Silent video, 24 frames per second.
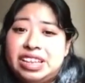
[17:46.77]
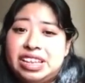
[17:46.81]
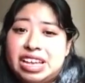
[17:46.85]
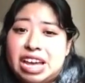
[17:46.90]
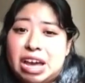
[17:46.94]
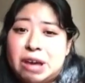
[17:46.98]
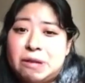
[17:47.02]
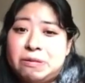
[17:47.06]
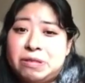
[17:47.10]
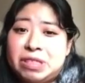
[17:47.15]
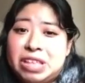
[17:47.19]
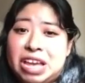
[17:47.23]

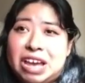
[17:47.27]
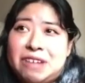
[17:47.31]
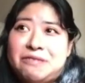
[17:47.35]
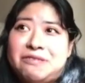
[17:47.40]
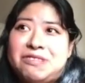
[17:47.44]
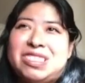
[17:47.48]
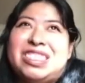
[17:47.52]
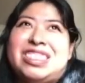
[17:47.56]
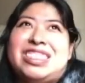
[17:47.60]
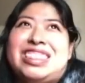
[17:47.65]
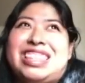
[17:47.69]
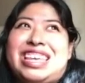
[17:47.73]
I would
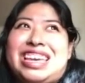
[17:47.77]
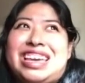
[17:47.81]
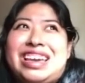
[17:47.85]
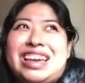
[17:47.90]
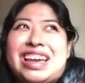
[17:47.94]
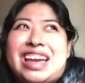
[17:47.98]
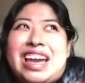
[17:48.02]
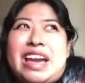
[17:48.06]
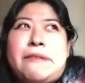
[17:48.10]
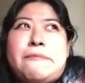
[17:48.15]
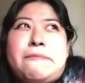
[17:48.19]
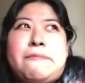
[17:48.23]
think
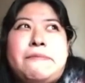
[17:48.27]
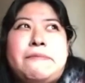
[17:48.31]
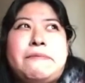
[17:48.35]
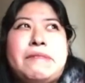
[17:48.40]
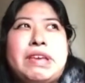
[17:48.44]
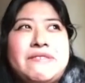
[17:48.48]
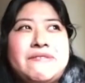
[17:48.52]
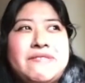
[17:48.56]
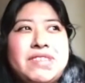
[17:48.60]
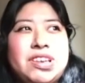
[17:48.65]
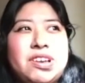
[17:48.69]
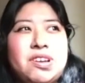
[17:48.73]
I
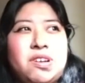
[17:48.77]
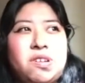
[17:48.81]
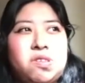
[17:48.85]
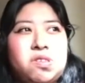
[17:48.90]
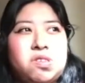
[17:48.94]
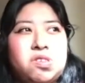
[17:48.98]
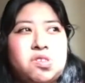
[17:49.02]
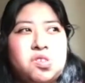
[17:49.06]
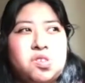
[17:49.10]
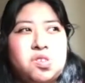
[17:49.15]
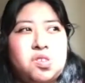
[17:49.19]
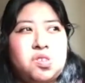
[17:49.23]
maybe go
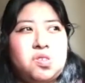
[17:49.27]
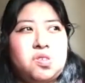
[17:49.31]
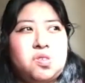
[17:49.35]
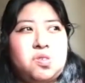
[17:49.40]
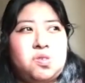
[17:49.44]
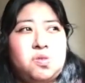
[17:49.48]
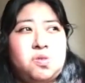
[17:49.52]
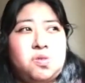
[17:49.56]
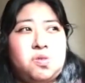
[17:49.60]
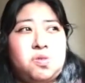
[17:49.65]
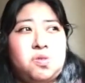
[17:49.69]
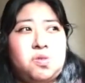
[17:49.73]

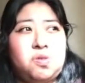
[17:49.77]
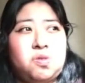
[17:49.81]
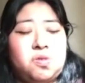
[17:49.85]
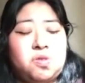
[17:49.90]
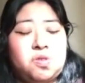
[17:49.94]
through